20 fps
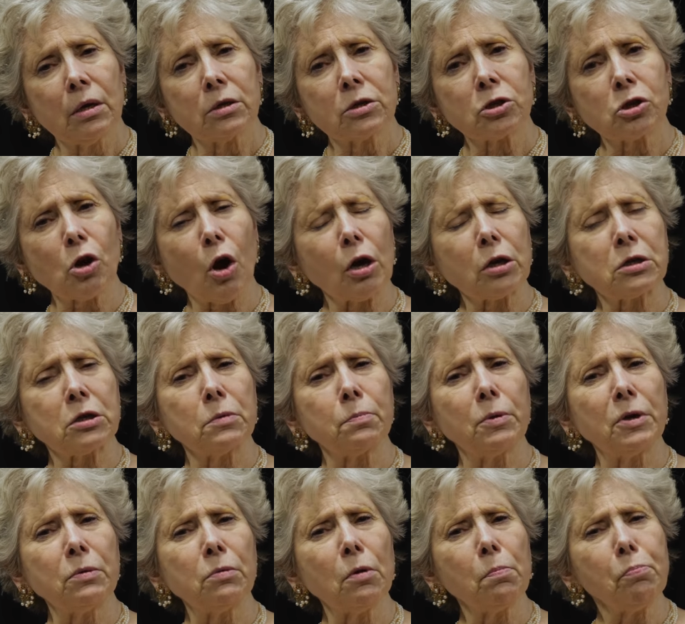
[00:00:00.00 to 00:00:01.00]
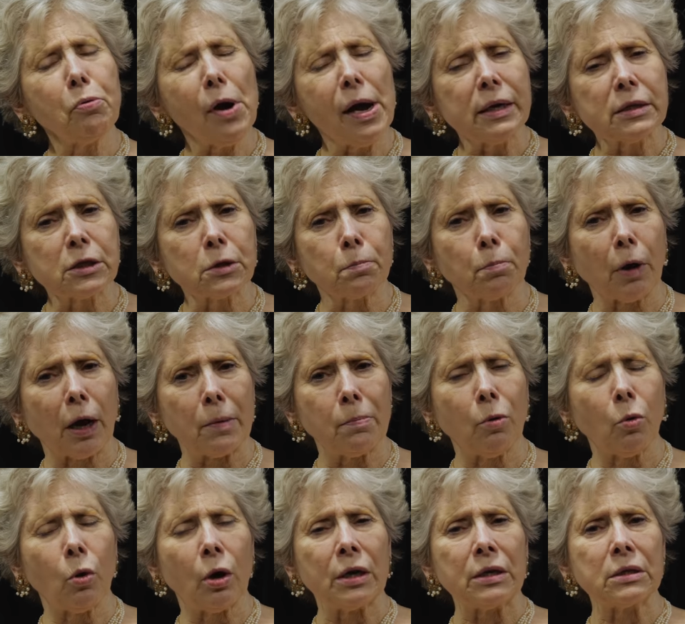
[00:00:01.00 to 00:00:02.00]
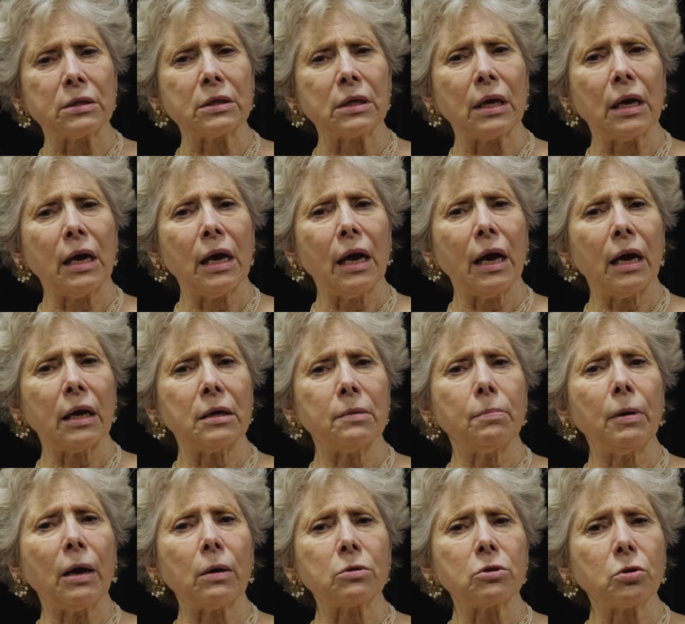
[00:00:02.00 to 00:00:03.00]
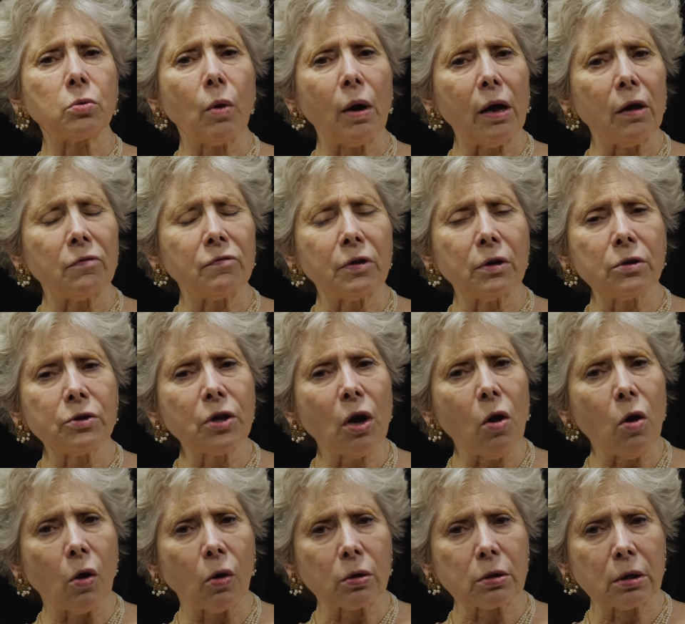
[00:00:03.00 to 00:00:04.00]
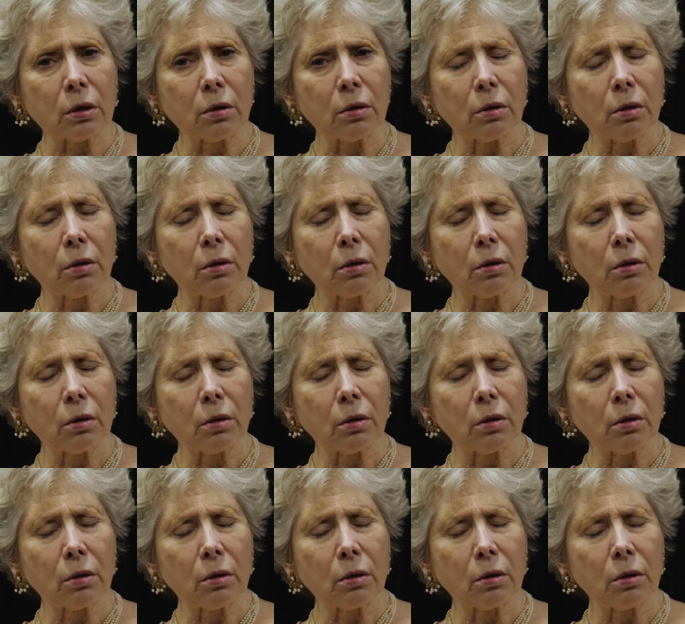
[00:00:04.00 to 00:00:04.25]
start to be repressed by boys at about 12 years old